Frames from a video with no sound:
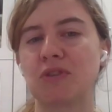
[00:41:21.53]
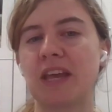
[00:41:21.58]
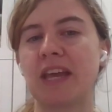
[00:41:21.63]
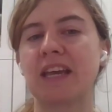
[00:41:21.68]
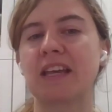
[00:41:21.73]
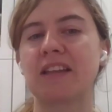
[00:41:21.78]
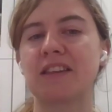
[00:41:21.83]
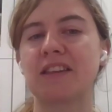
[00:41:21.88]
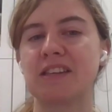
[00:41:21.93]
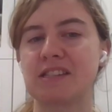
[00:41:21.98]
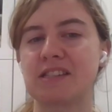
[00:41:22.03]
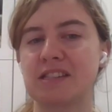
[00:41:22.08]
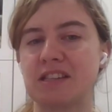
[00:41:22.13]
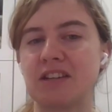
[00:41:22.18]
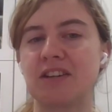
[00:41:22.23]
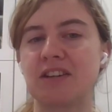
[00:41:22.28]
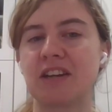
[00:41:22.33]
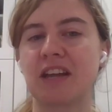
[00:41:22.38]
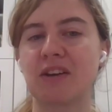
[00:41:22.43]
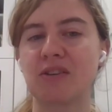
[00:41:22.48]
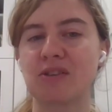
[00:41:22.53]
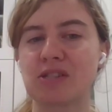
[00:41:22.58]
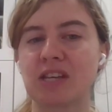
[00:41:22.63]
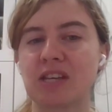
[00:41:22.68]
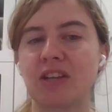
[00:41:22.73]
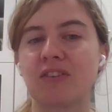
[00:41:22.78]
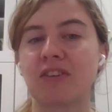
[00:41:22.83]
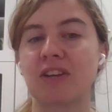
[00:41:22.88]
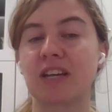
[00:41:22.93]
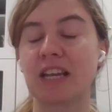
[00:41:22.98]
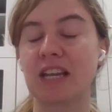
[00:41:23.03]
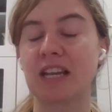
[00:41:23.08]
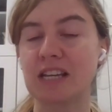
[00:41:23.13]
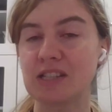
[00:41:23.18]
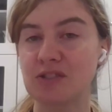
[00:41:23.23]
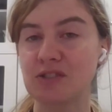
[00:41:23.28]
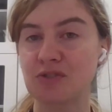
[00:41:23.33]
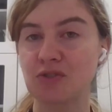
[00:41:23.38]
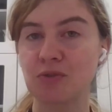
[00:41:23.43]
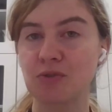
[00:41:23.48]
take this learning outside of the
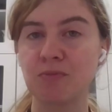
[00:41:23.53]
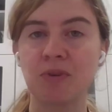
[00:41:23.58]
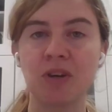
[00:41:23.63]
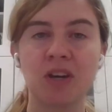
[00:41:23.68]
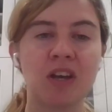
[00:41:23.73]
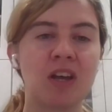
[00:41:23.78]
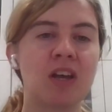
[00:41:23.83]
classroom.